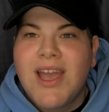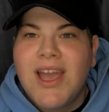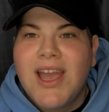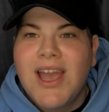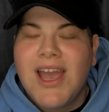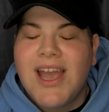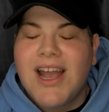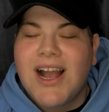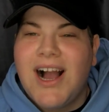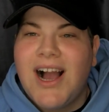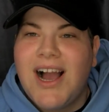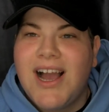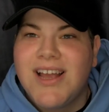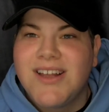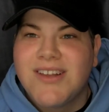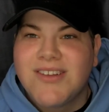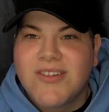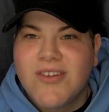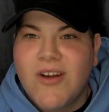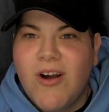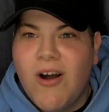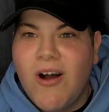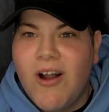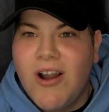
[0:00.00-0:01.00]
Hey guys,
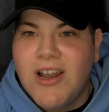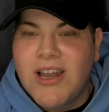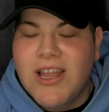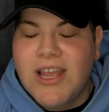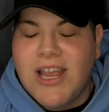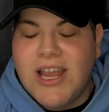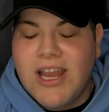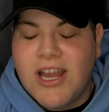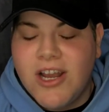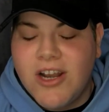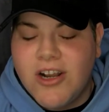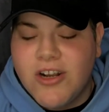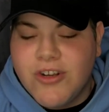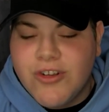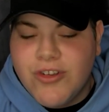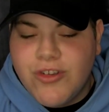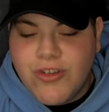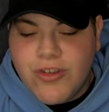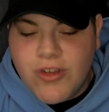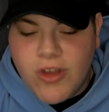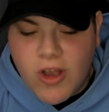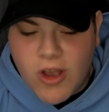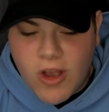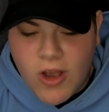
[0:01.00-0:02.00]
Con here.
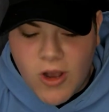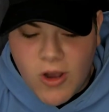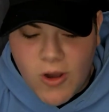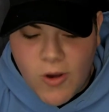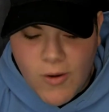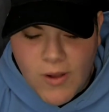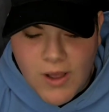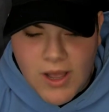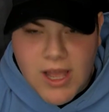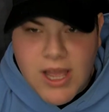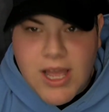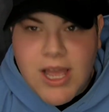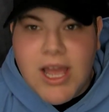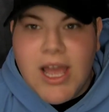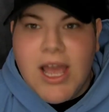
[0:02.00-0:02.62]
So,